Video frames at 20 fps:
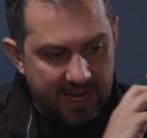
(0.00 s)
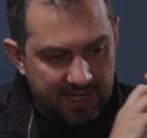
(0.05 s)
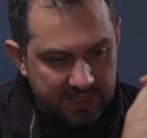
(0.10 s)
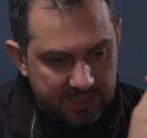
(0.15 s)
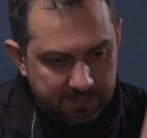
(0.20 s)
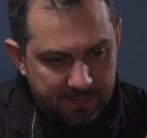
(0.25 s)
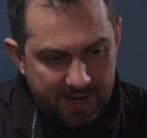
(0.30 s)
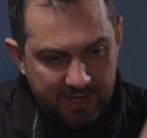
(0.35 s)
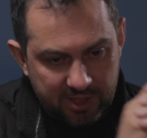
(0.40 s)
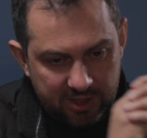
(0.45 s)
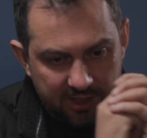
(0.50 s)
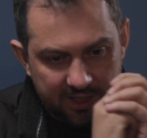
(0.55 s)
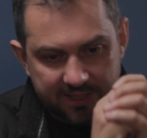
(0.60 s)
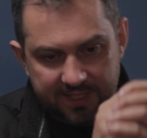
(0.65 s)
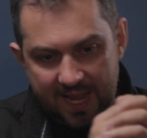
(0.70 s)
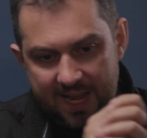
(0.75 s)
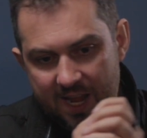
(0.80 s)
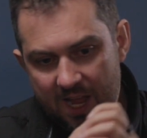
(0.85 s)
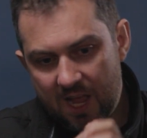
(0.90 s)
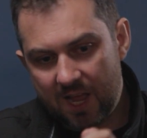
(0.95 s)

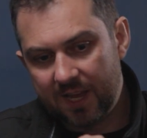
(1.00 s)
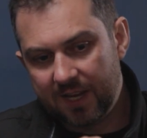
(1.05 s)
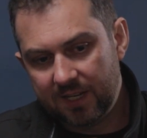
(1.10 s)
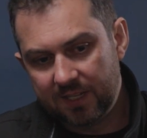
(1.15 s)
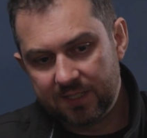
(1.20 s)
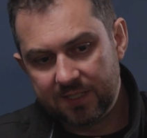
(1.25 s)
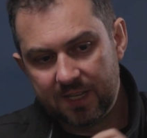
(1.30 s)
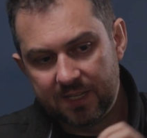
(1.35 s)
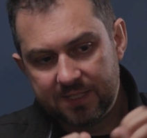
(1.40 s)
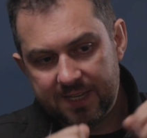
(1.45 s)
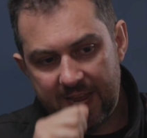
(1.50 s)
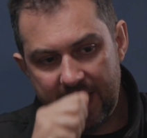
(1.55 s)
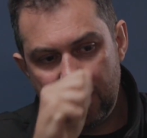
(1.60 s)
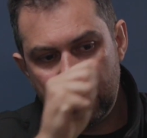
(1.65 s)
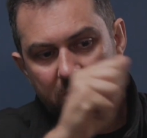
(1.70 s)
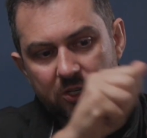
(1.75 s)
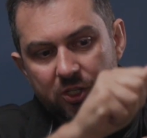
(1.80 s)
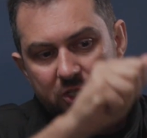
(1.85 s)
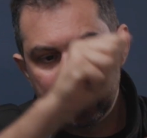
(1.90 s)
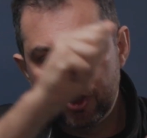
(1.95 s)
specialist A Is that
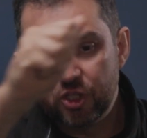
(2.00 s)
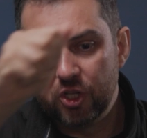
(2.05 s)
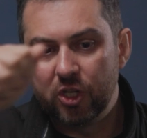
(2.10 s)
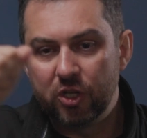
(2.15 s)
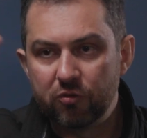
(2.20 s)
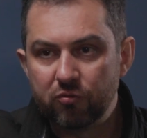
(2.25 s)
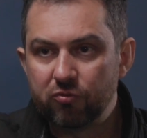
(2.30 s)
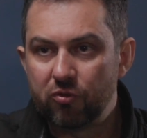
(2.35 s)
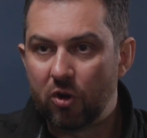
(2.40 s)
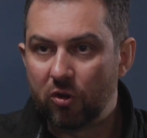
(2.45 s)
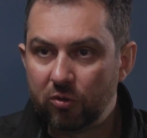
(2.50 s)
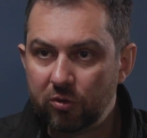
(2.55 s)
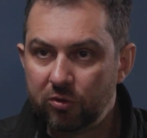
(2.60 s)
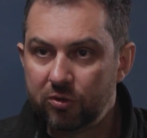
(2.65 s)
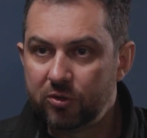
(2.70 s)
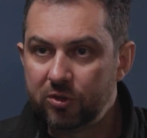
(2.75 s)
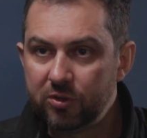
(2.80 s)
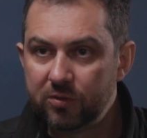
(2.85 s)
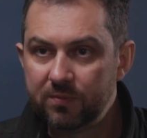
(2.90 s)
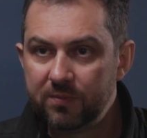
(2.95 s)
take on certain
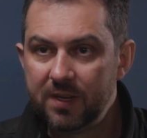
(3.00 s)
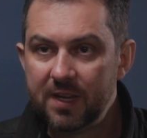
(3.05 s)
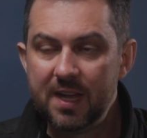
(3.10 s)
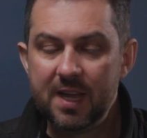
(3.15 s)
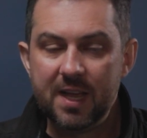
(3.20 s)
roles.